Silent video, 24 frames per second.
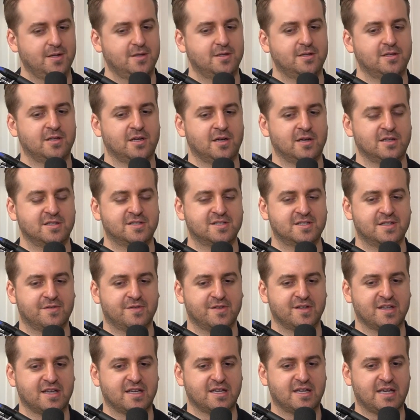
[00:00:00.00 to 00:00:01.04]
Yeah, it's
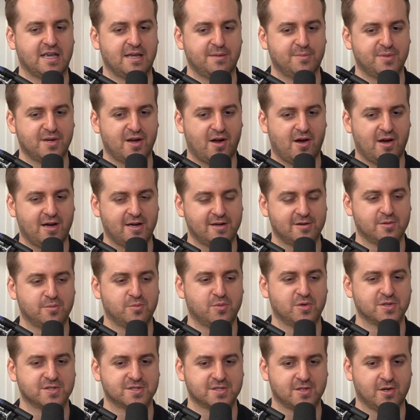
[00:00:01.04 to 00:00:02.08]
definitely a keep an eye out on
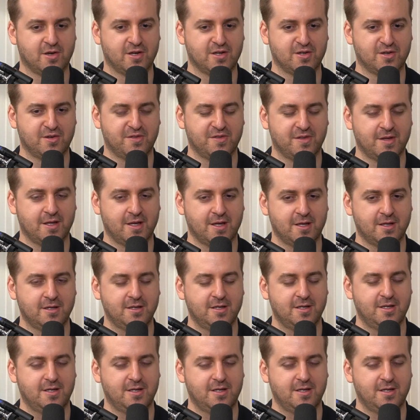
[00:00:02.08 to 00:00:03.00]
what's going on there.